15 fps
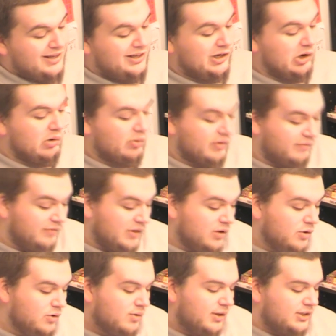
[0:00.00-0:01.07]

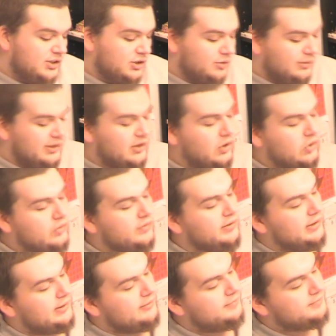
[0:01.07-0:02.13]
Review what you went
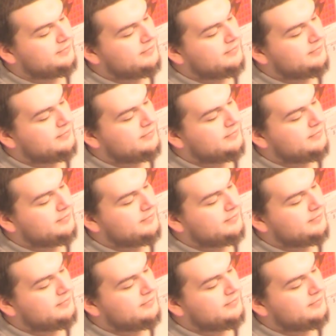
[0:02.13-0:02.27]
over.